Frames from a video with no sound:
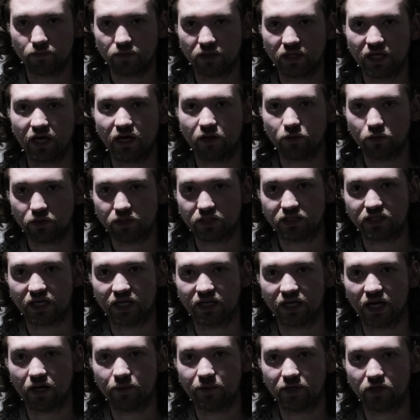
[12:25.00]
Yeah, I would say
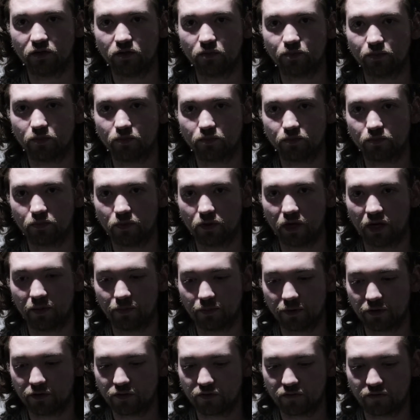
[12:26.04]
that. I mean,
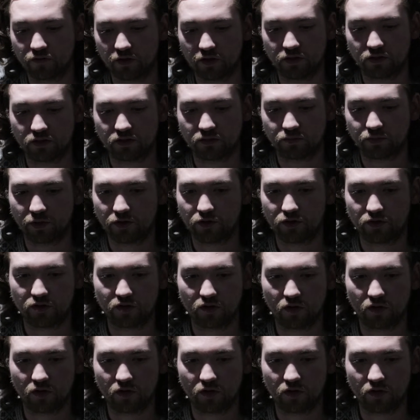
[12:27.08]
both